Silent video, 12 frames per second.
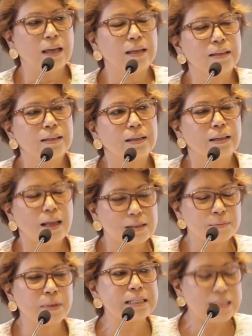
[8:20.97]
And
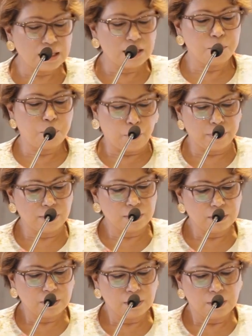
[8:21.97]
that's my second point.
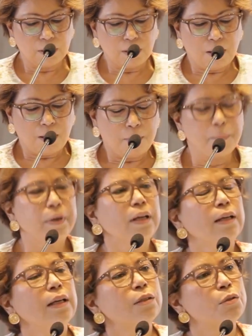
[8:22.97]

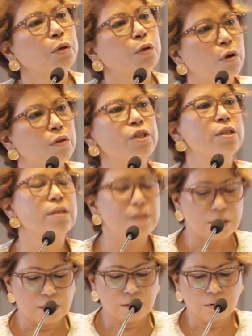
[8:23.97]
Bringing it to
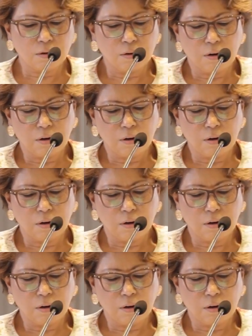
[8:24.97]
consciousness or